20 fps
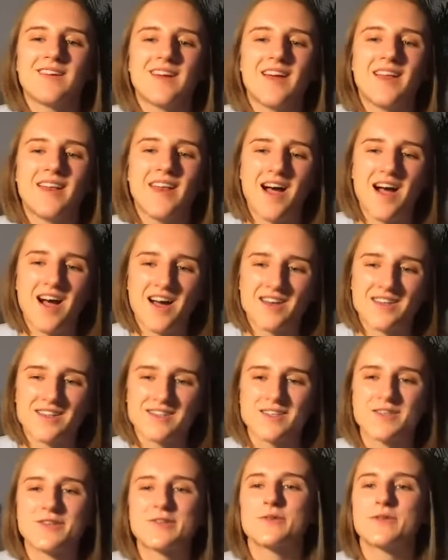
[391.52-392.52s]
an
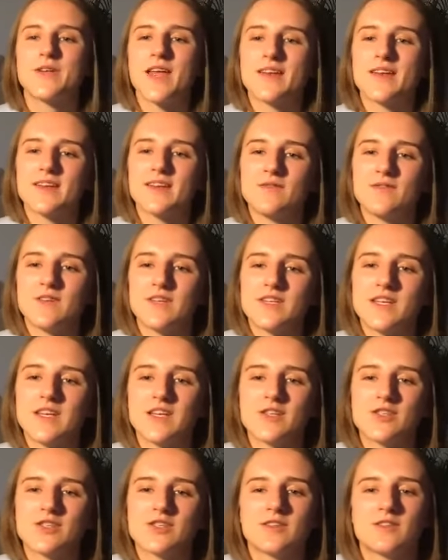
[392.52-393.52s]
answer to that
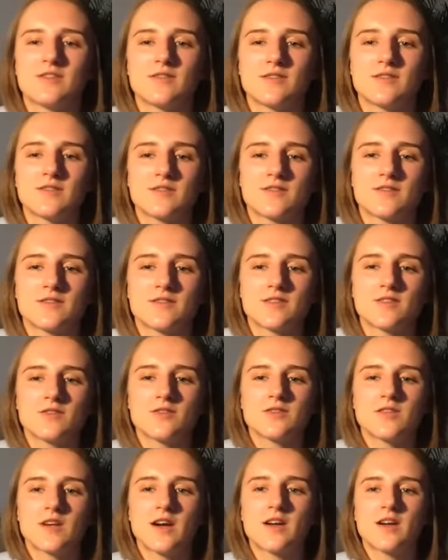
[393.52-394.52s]
invitation. So
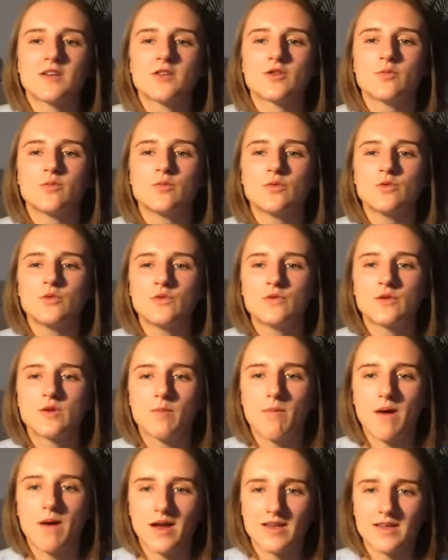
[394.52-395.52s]
start to move the
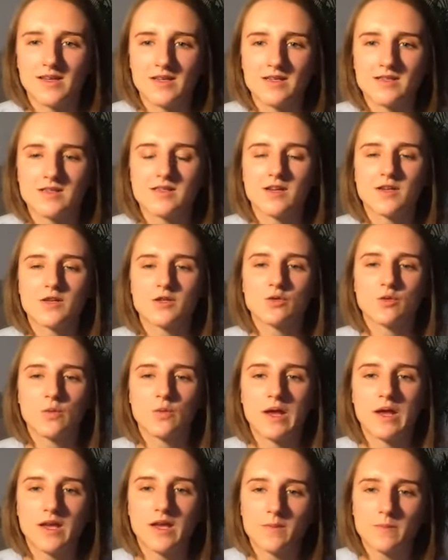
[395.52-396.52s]
body, start to
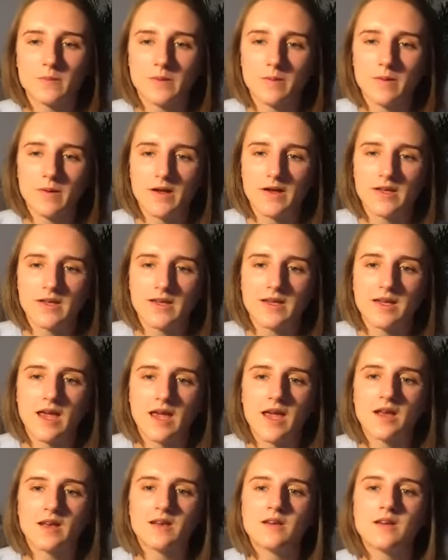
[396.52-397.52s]
wake up the body
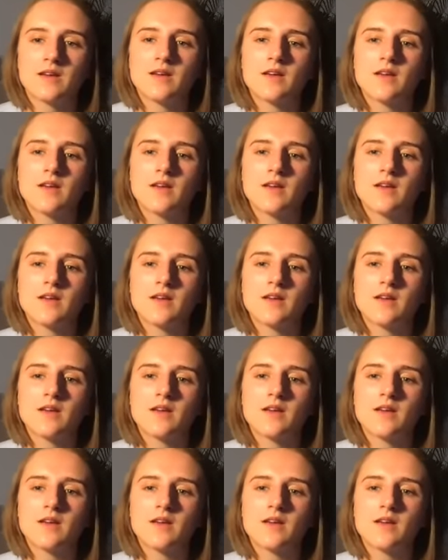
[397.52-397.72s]
again.